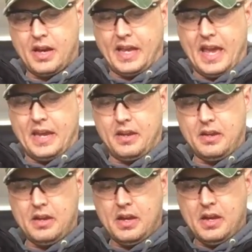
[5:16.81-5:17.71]
Again,
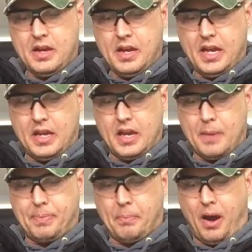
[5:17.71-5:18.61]
heating
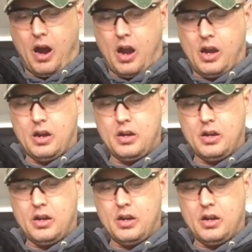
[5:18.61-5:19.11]
up the bar,